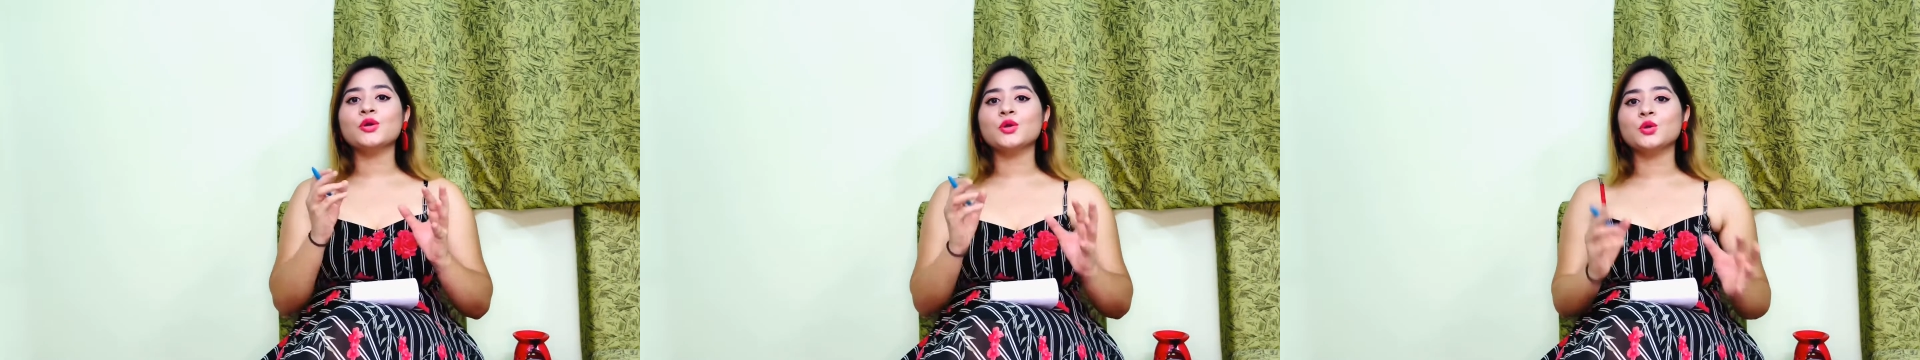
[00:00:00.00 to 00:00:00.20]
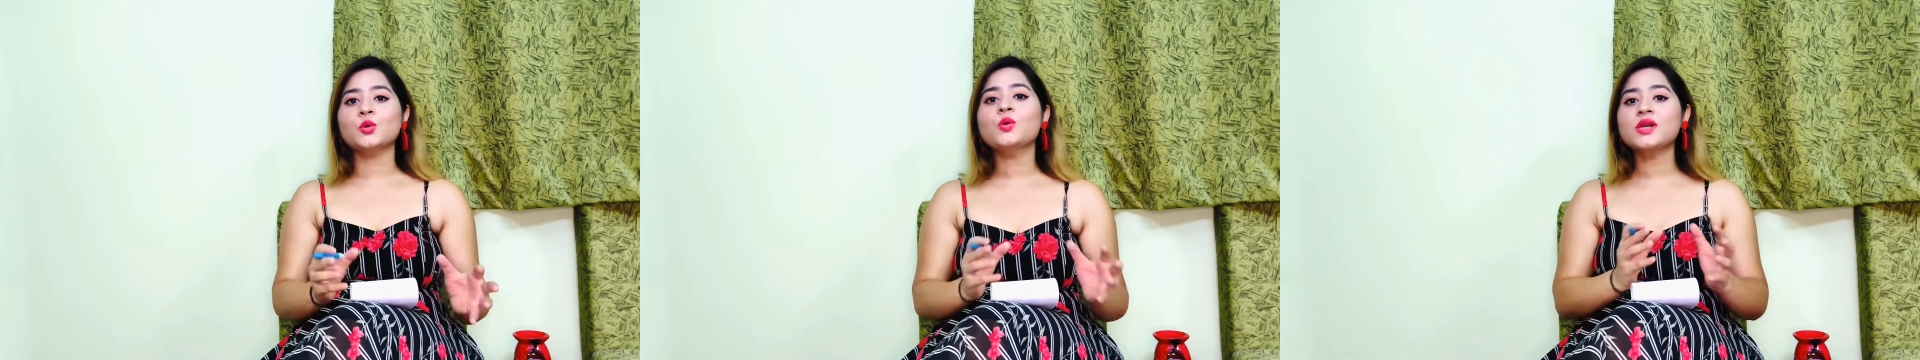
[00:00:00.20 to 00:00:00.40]

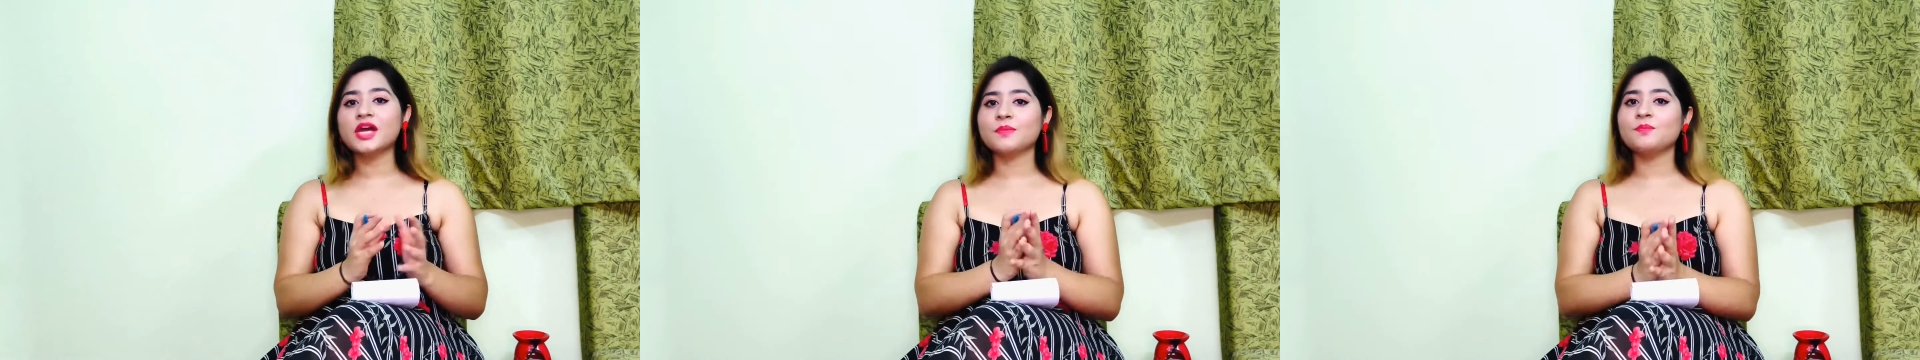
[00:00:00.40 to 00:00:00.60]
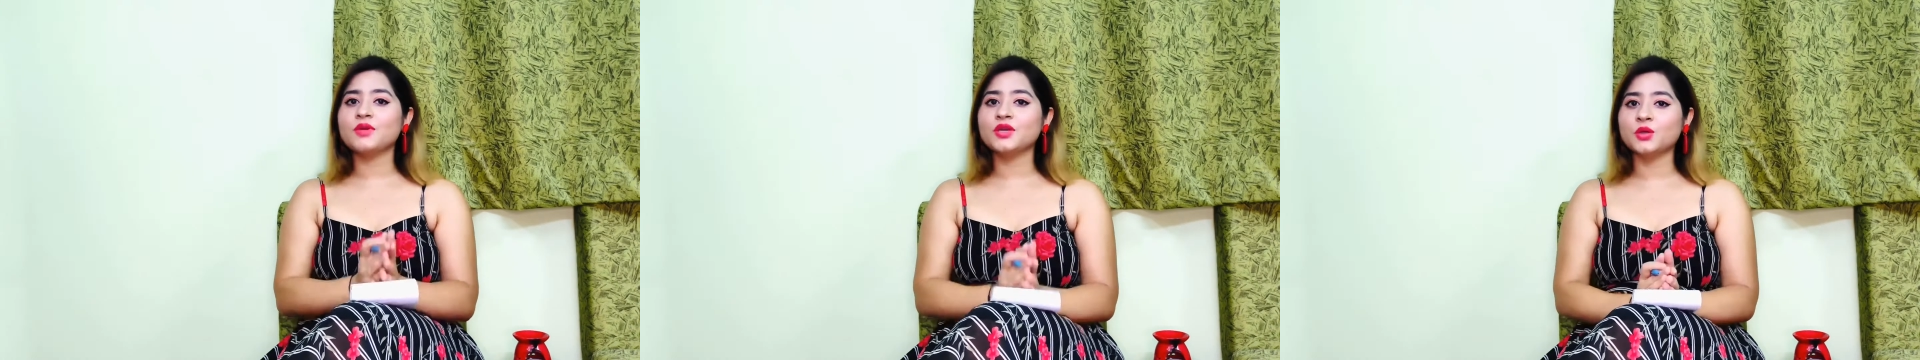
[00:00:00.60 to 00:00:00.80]
Do
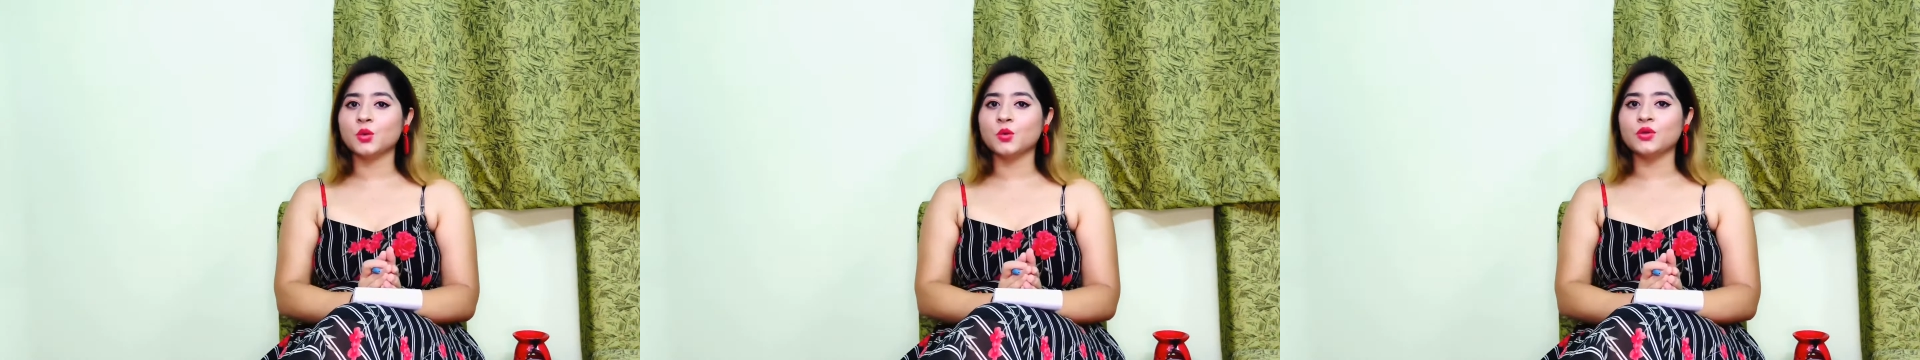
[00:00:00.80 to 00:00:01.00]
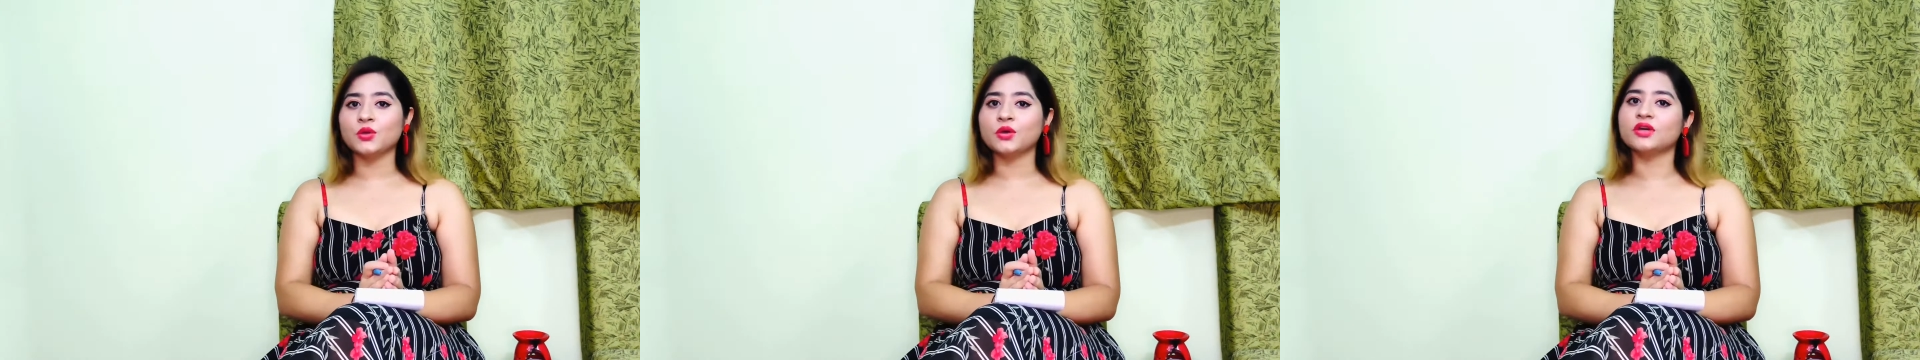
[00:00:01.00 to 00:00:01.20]
let me know
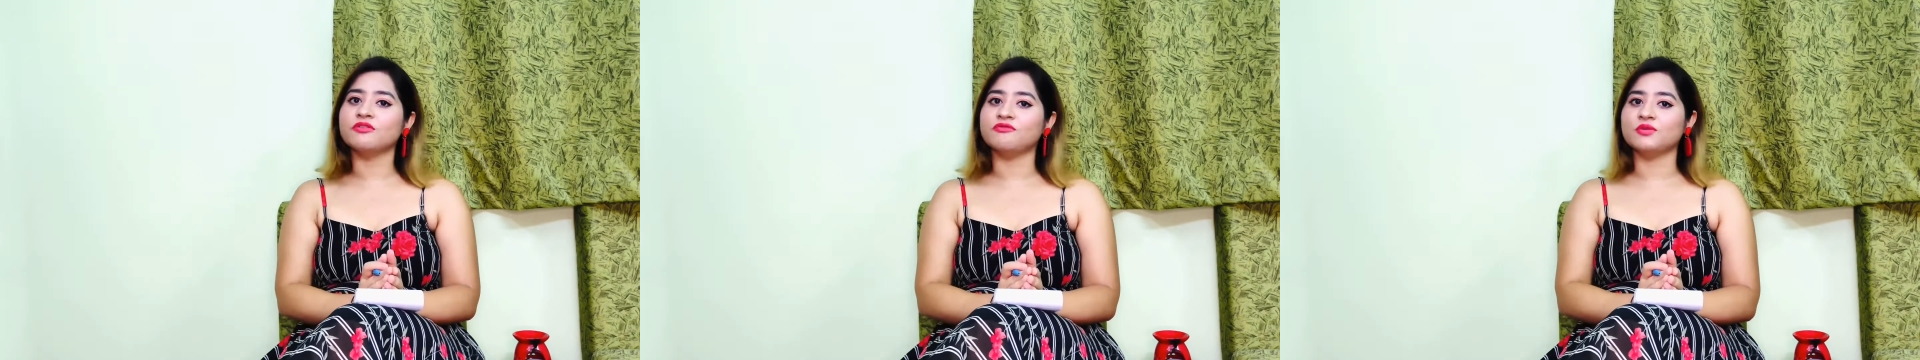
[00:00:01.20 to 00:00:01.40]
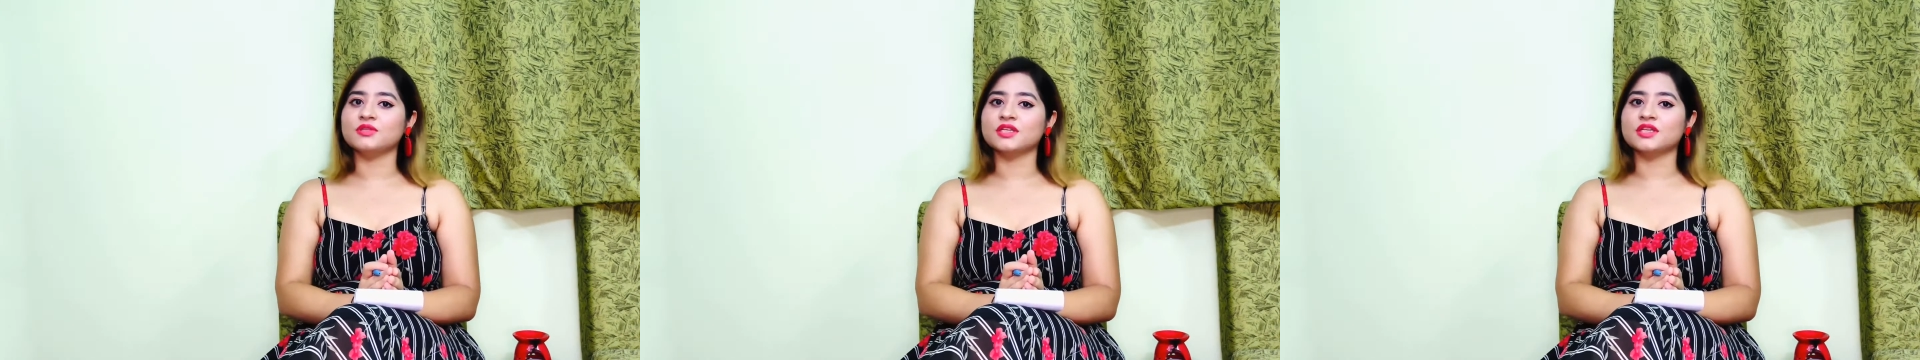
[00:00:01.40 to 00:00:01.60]
your
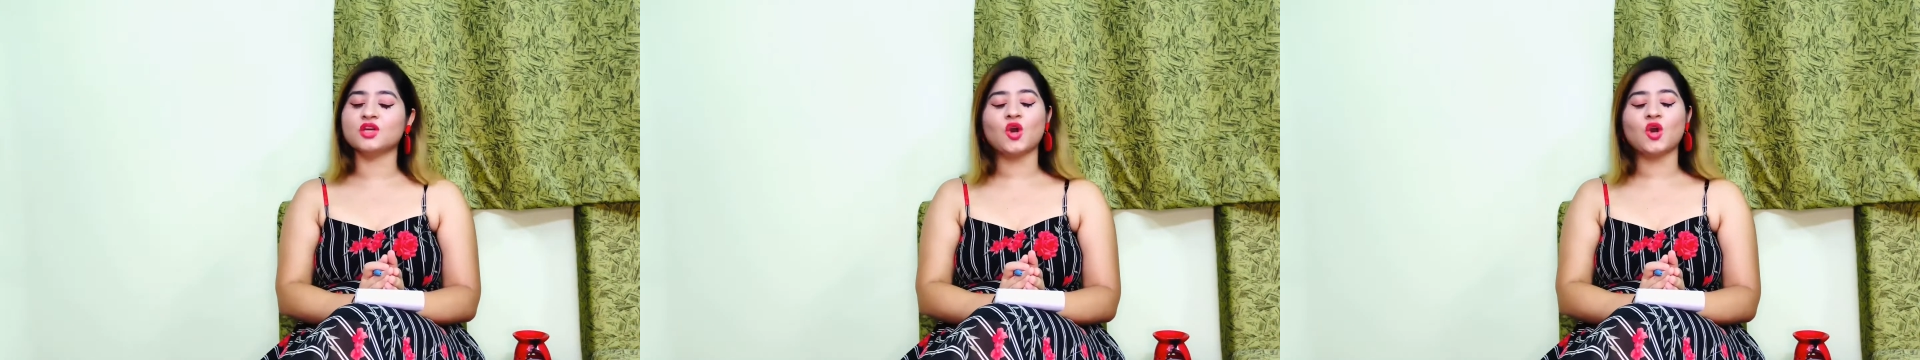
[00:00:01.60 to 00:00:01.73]
reviews in